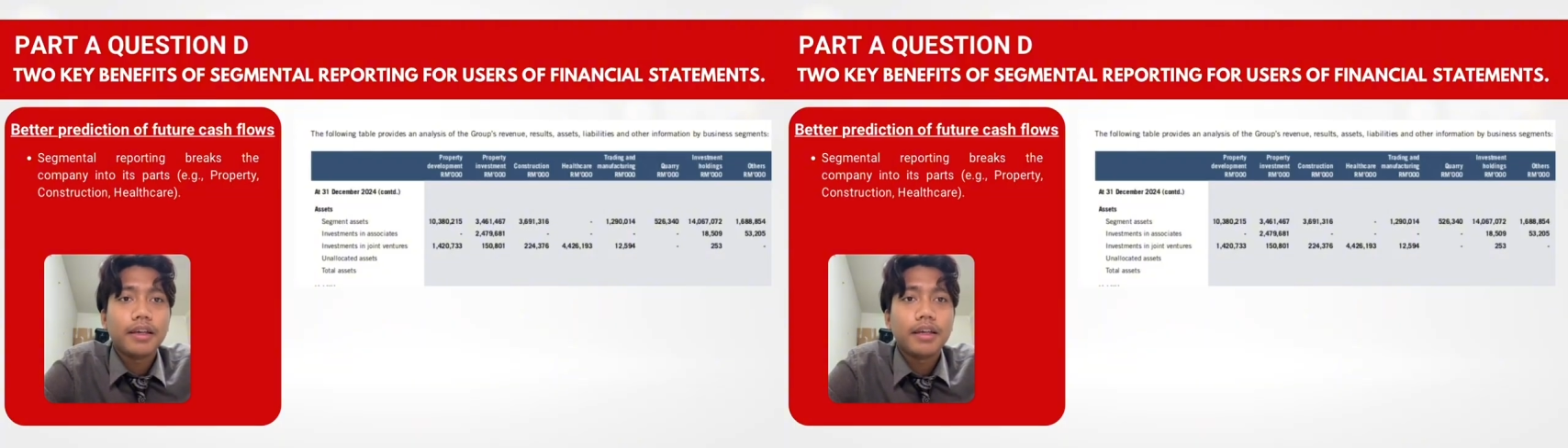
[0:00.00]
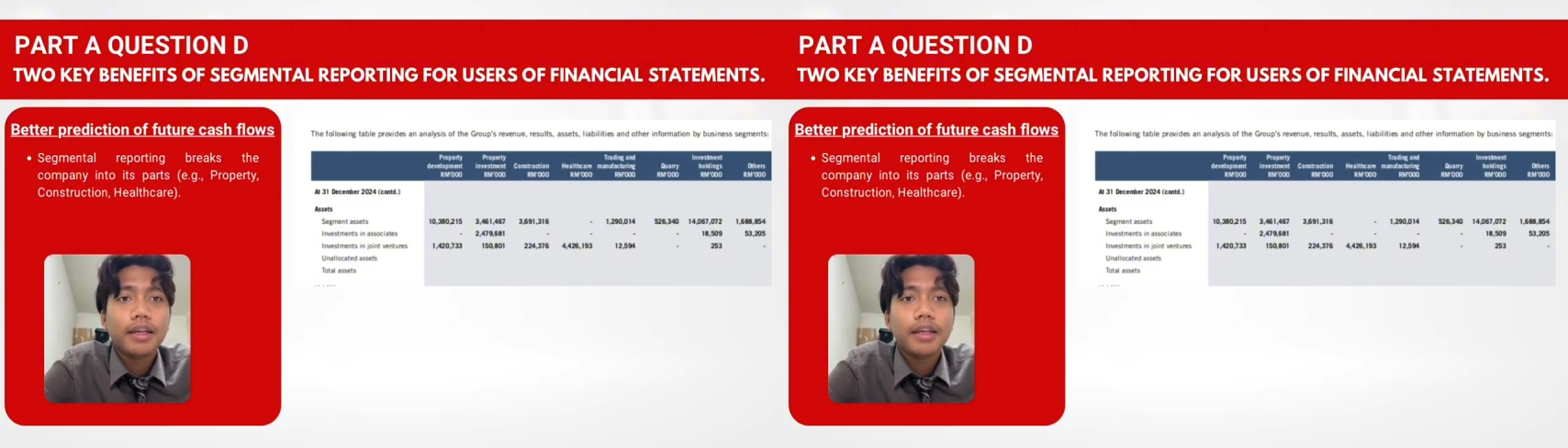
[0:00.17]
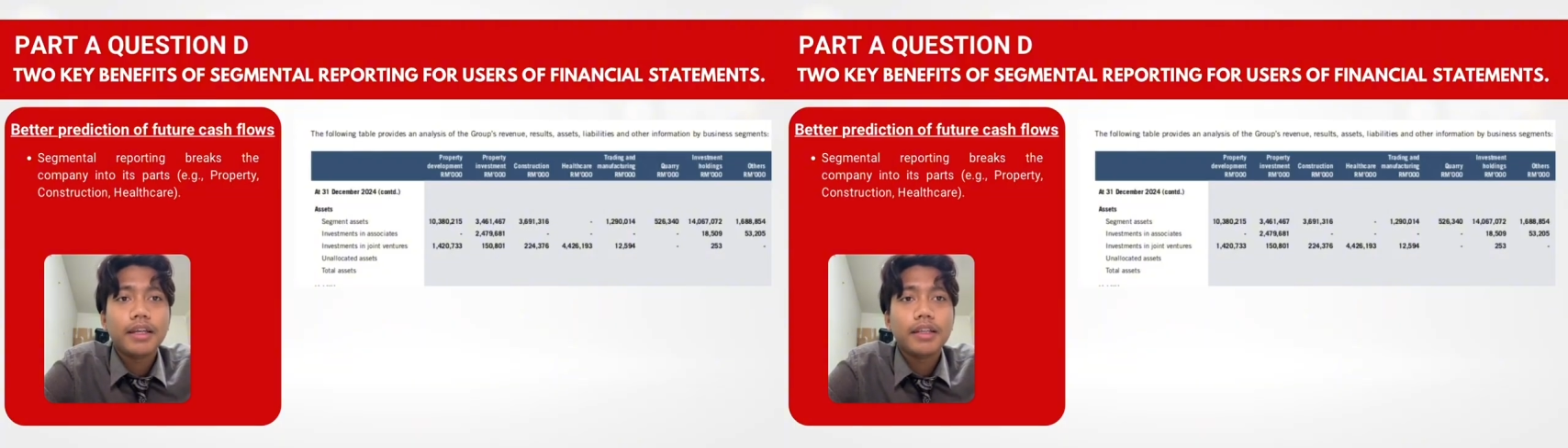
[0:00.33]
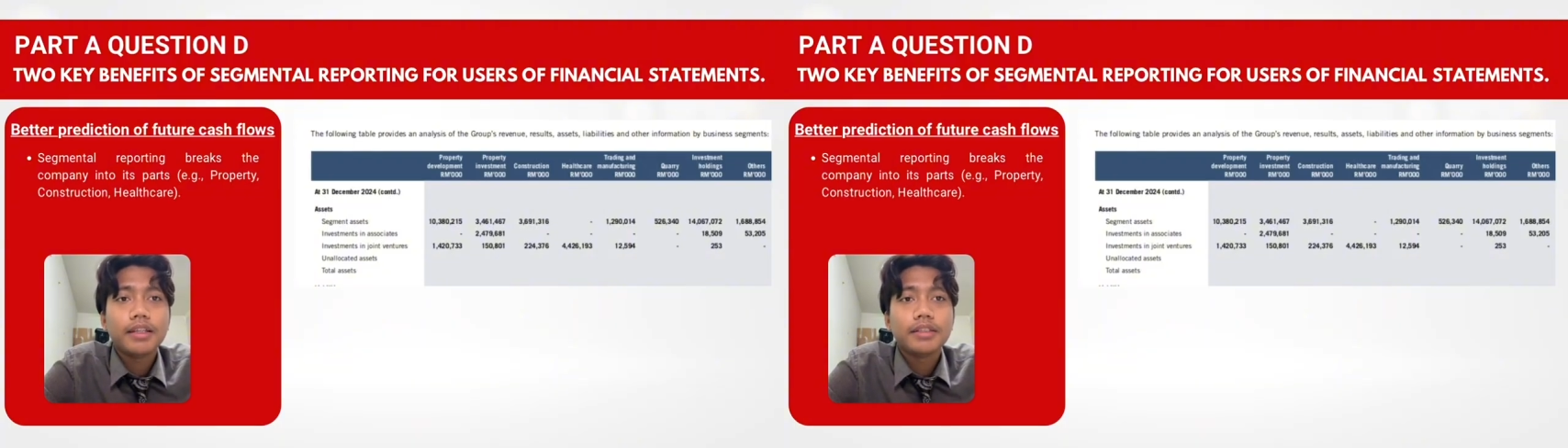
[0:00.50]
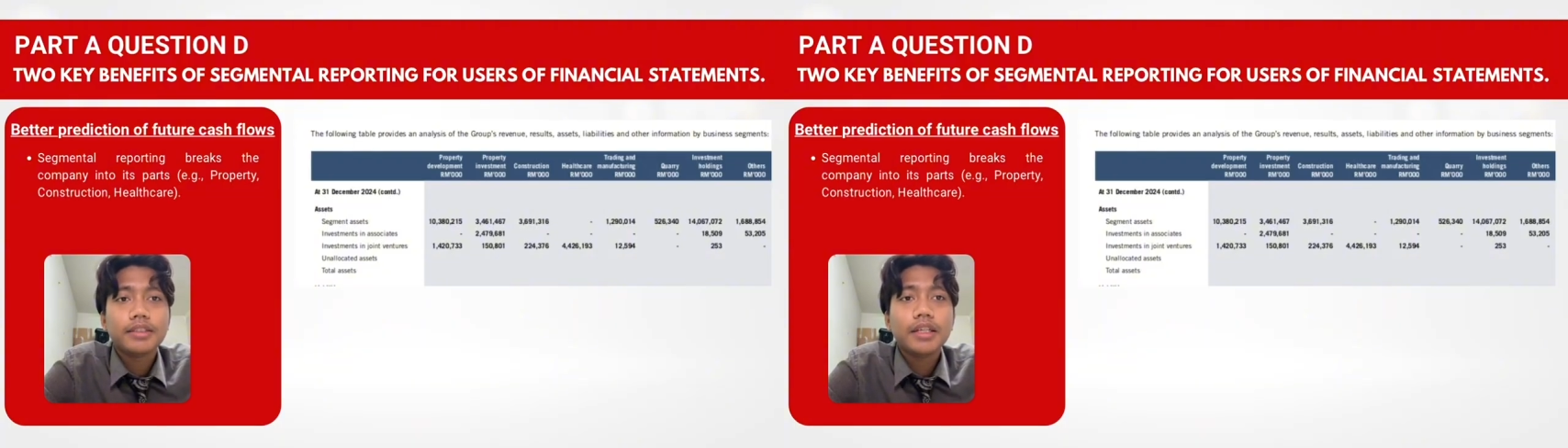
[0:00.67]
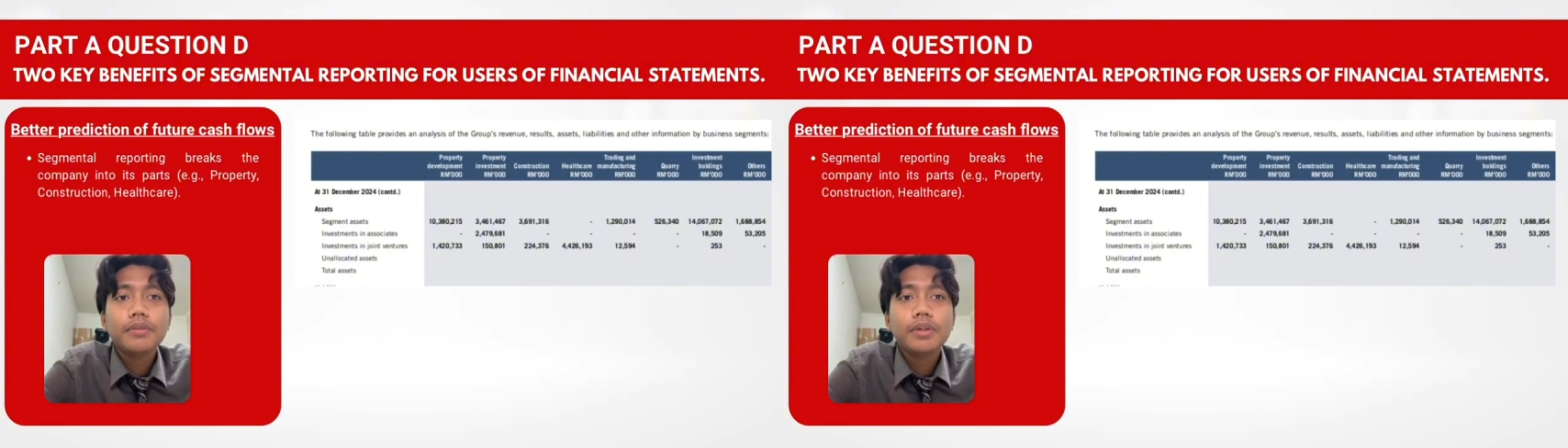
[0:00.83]
In the
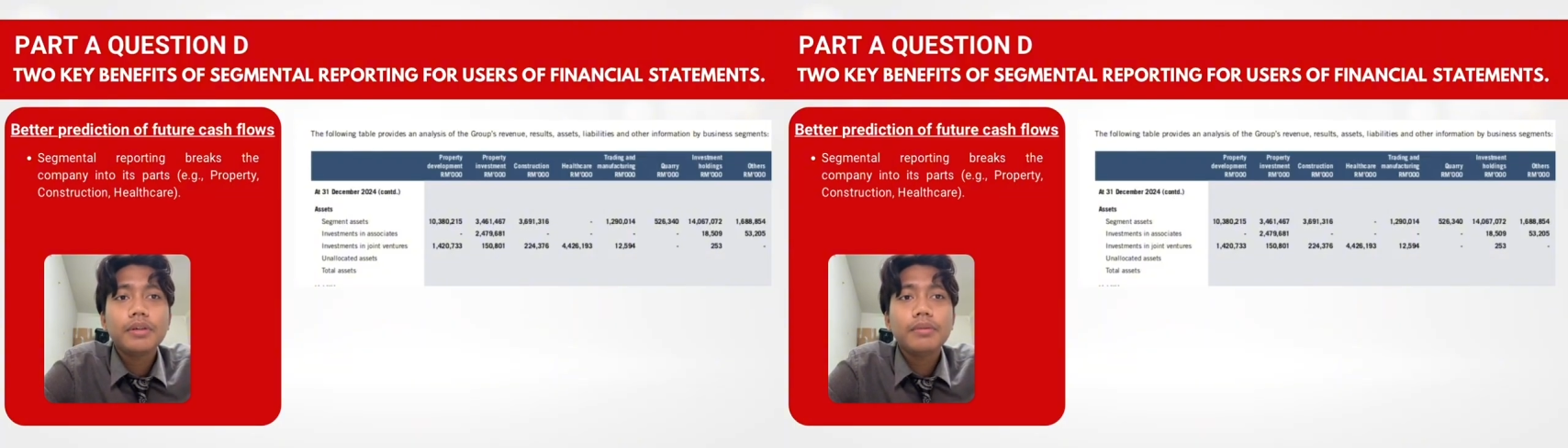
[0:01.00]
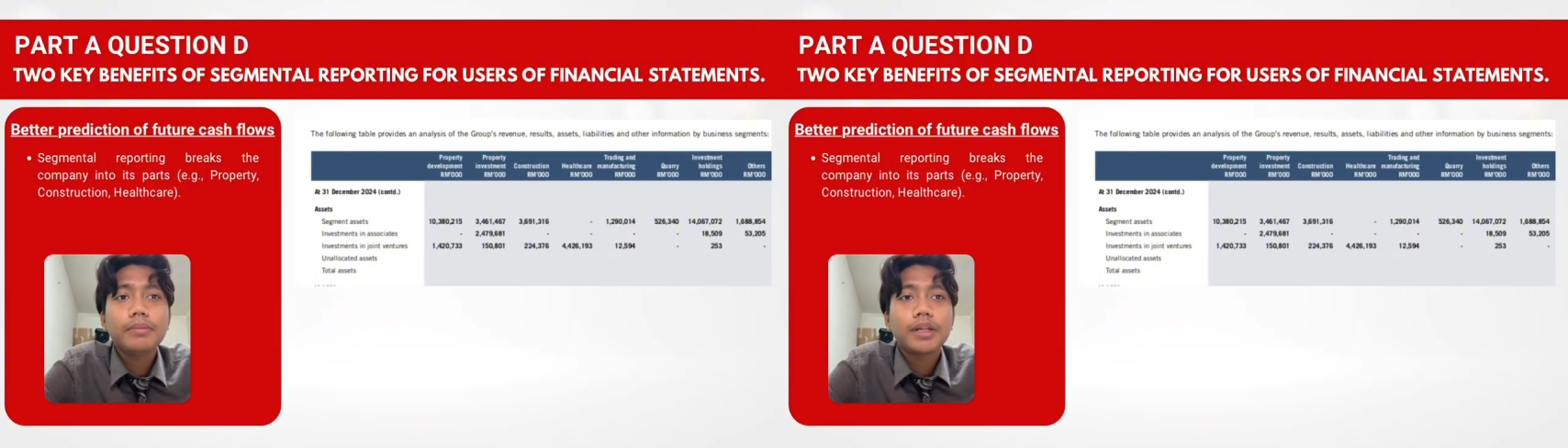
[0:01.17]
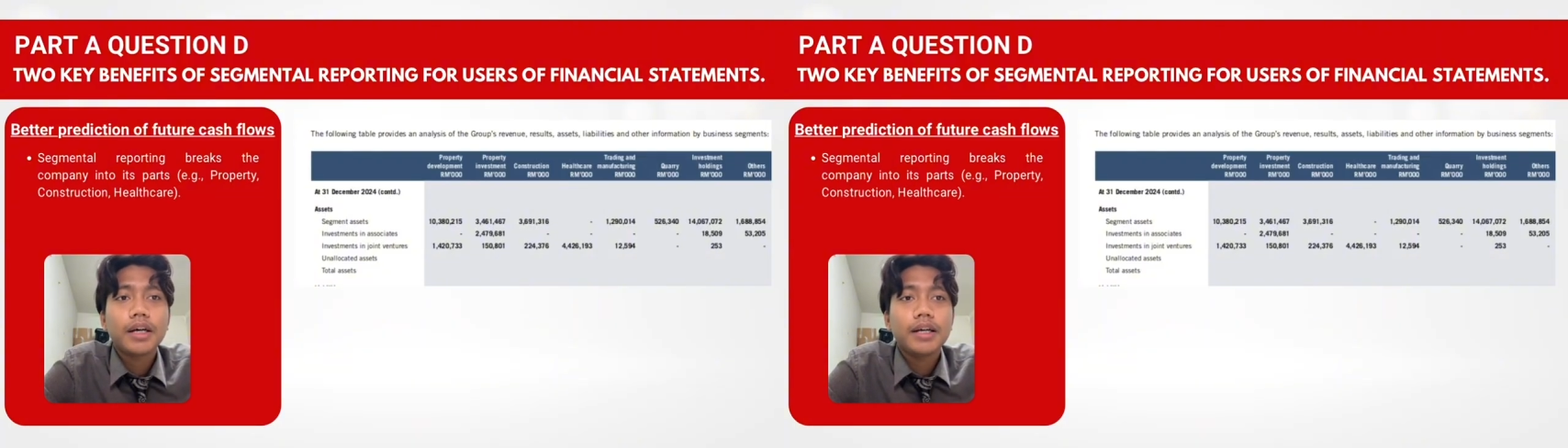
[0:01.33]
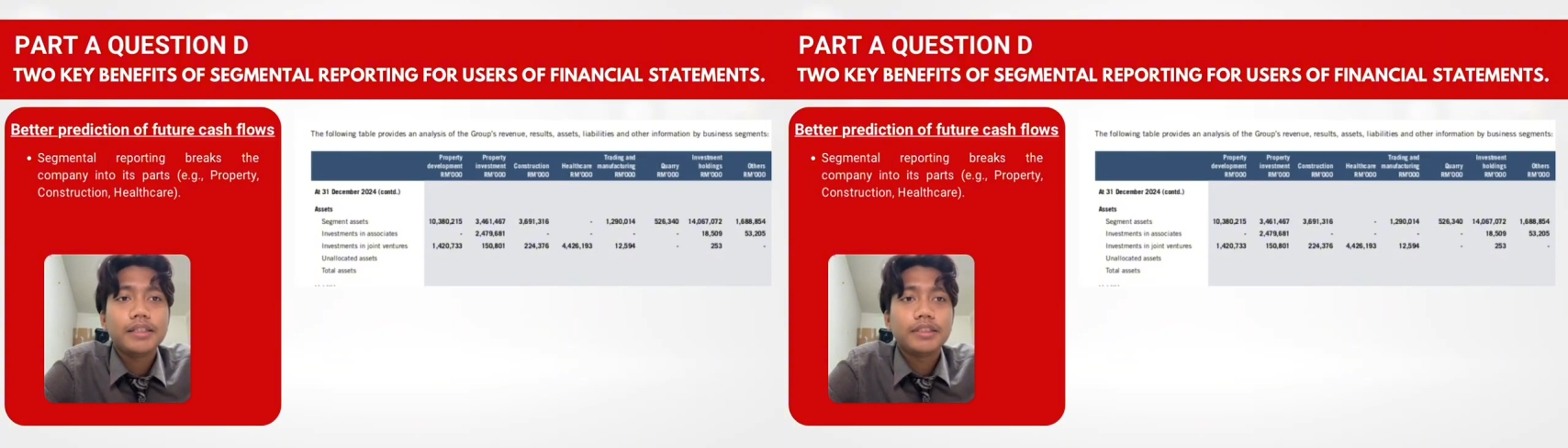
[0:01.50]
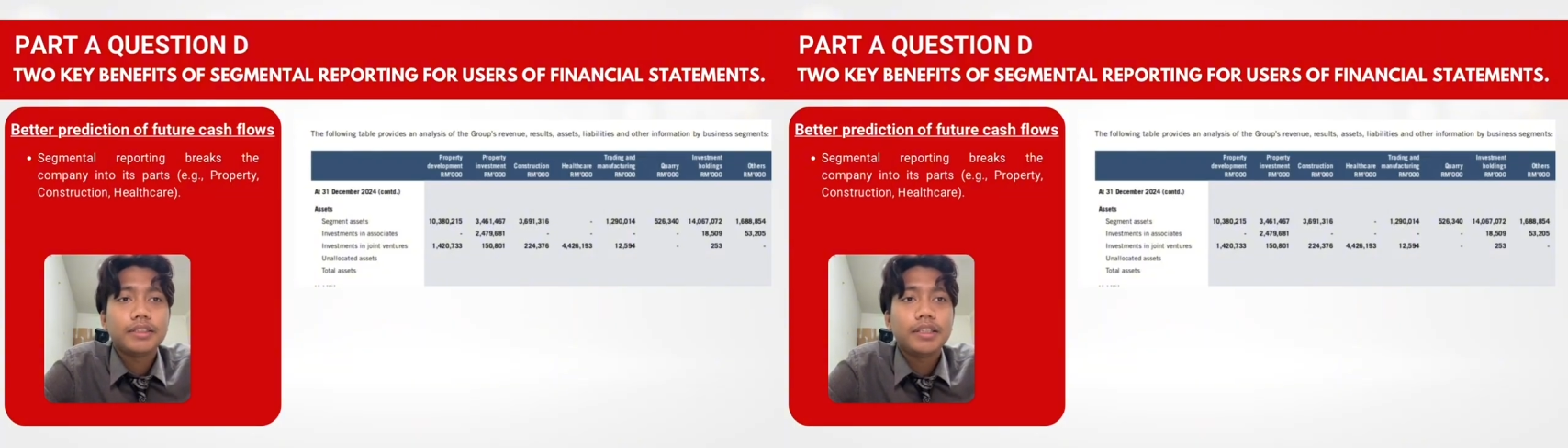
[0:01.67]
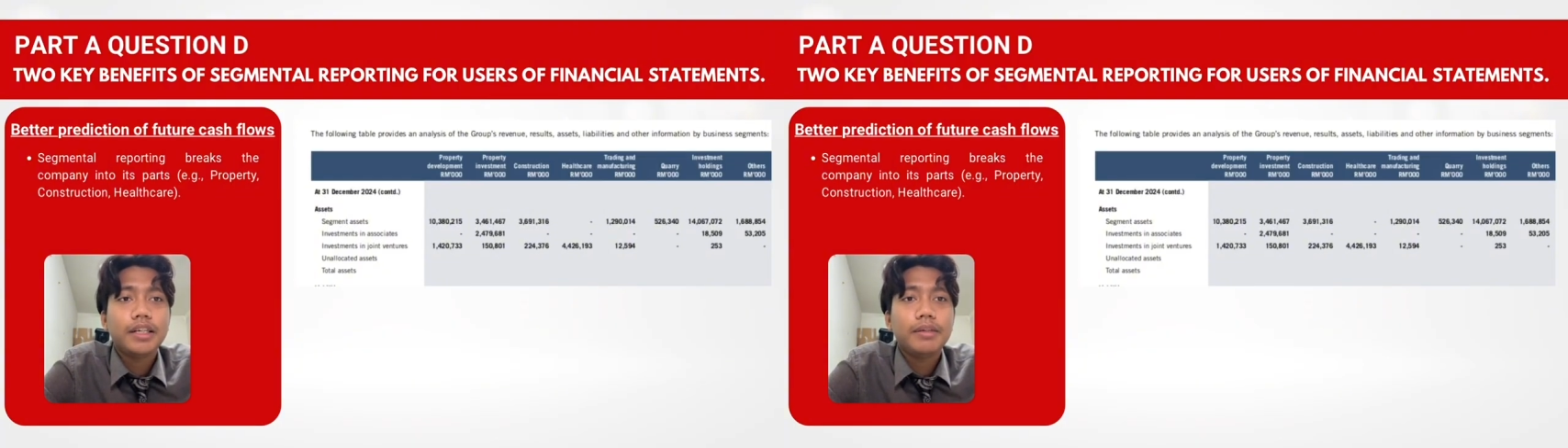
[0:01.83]
Sandri Berhad extract,